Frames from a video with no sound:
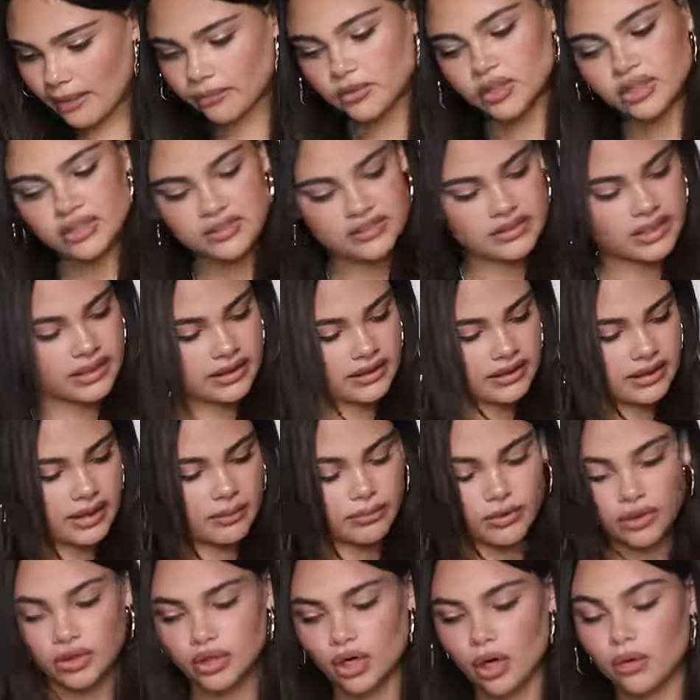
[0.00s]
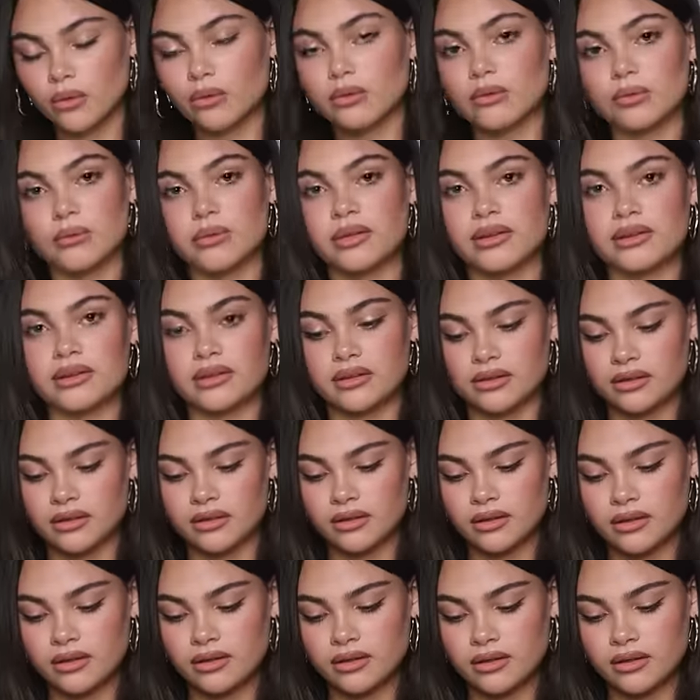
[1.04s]
I'm gonna go with
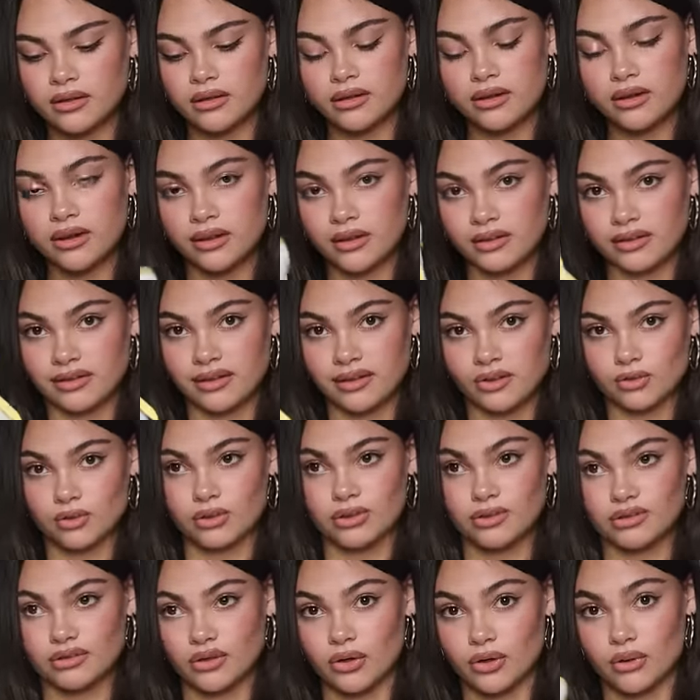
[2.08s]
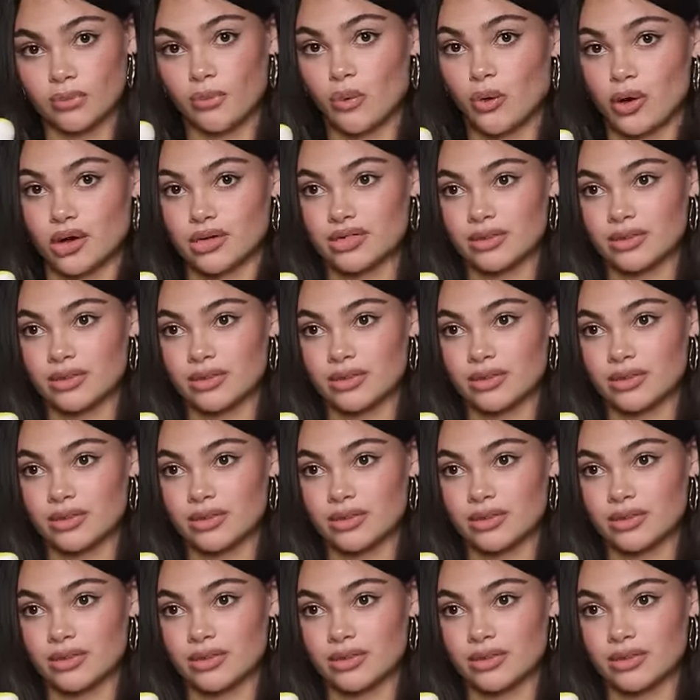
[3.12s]
these ones are more